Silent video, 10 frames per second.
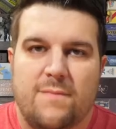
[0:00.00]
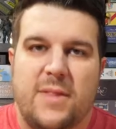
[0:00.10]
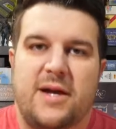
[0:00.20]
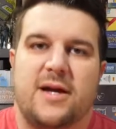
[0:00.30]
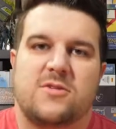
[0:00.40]

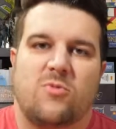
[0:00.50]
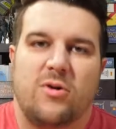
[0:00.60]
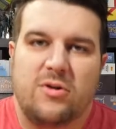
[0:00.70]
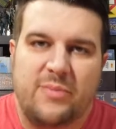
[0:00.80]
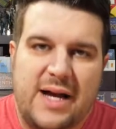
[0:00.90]
Hey guys,
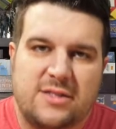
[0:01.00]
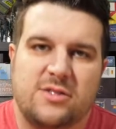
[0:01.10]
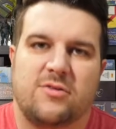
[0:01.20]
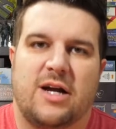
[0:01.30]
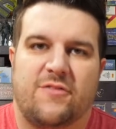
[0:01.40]
welcome back to
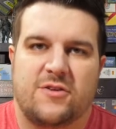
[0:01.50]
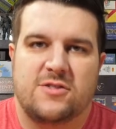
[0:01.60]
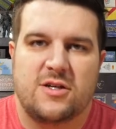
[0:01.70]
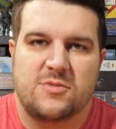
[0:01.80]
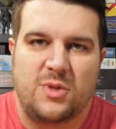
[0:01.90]
the Graphic
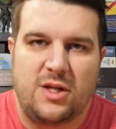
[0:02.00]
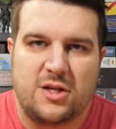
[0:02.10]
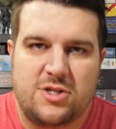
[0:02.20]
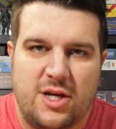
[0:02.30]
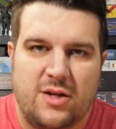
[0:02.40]
Sauce Media
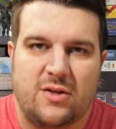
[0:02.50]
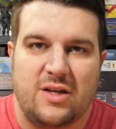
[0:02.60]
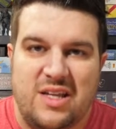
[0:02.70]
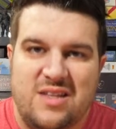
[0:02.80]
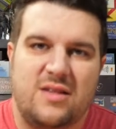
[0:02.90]
channel.
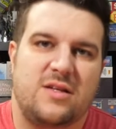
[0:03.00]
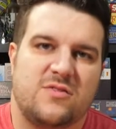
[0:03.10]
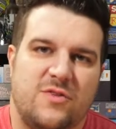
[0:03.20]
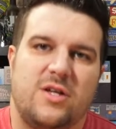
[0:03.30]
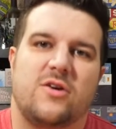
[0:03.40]
In these
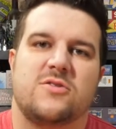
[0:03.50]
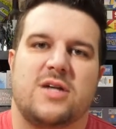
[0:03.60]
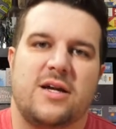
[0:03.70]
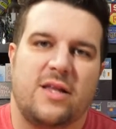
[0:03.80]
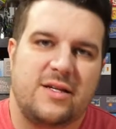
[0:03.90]
videos,
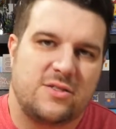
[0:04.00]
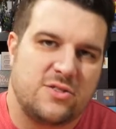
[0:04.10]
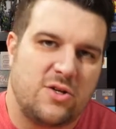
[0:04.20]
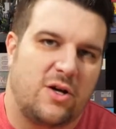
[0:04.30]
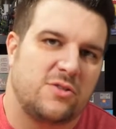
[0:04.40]
I like to
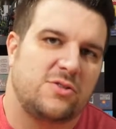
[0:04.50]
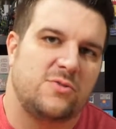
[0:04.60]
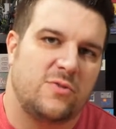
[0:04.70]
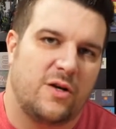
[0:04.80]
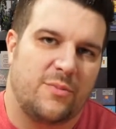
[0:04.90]
talk
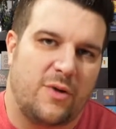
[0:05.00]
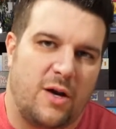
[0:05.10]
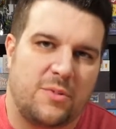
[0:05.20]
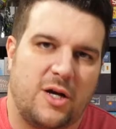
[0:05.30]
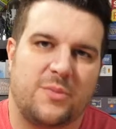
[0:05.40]
to
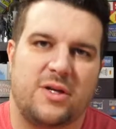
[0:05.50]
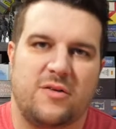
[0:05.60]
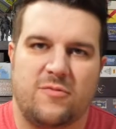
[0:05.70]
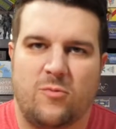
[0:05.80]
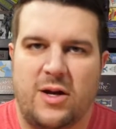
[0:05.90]

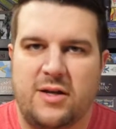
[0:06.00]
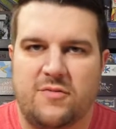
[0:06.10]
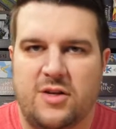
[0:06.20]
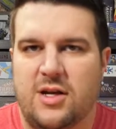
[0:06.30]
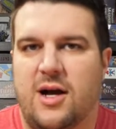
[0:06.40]
upcoming wedding
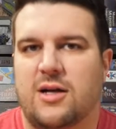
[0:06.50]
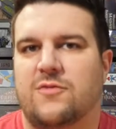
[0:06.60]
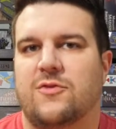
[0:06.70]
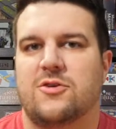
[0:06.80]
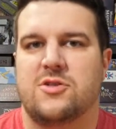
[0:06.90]

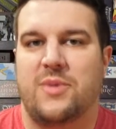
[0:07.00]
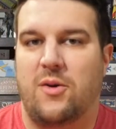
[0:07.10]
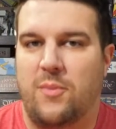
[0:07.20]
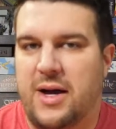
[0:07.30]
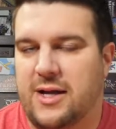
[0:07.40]
videographers
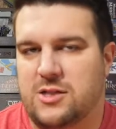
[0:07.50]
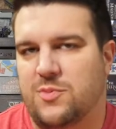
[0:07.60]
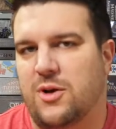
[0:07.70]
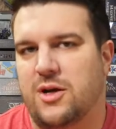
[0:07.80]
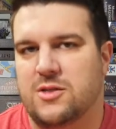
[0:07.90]
about my
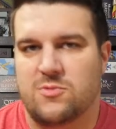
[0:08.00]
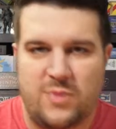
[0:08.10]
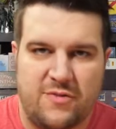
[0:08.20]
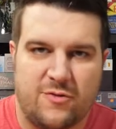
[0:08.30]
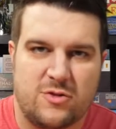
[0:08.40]
experience with
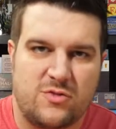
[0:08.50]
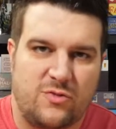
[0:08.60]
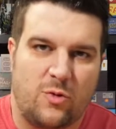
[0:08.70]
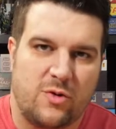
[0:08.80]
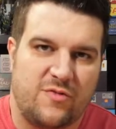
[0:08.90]
my first
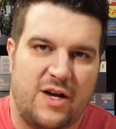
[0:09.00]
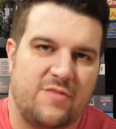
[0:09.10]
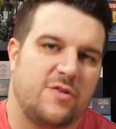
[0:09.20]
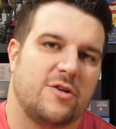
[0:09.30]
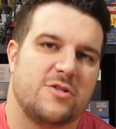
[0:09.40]
4 to 5
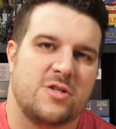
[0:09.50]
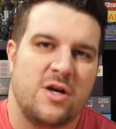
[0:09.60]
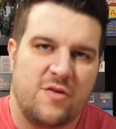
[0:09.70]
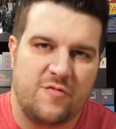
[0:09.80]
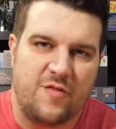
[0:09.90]
years
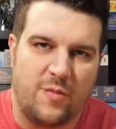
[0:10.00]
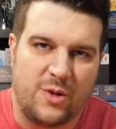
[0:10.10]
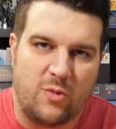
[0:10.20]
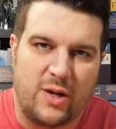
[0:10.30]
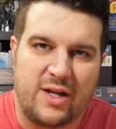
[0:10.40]

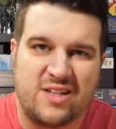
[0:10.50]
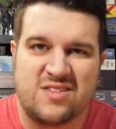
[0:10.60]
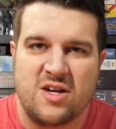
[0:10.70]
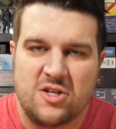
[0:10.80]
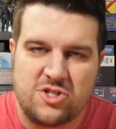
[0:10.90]
filming
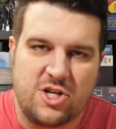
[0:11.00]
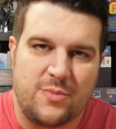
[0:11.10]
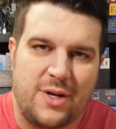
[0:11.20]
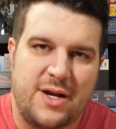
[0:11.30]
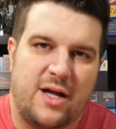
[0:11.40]
weddings, share
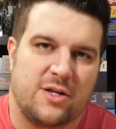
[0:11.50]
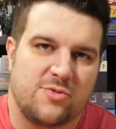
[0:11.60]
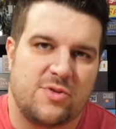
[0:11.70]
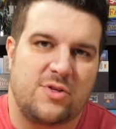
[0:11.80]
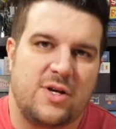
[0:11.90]
my knowledge
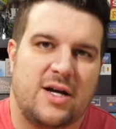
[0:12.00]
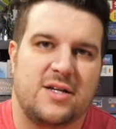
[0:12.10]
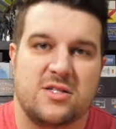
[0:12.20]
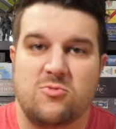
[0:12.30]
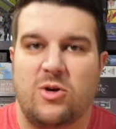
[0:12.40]
with you
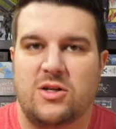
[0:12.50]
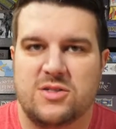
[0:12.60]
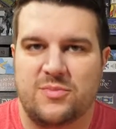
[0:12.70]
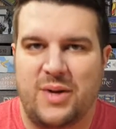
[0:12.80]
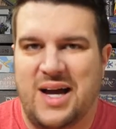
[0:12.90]
guys, as well as
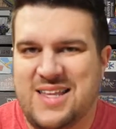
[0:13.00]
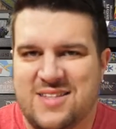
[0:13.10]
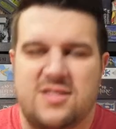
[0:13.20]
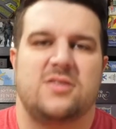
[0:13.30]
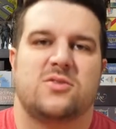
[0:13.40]
a behind the
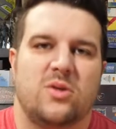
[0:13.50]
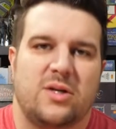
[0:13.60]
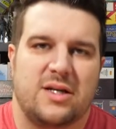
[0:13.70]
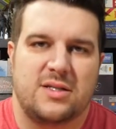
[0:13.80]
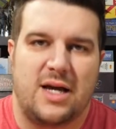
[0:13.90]
scenes
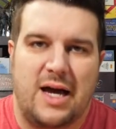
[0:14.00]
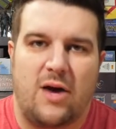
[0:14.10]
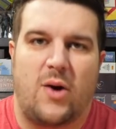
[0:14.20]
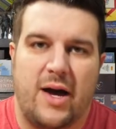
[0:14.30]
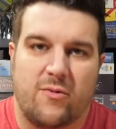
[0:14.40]
look at
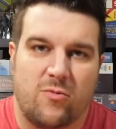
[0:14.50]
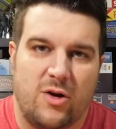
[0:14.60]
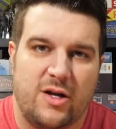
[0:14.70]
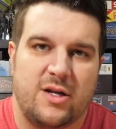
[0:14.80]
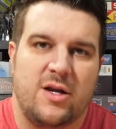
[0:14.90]
how I
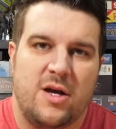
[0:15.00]
run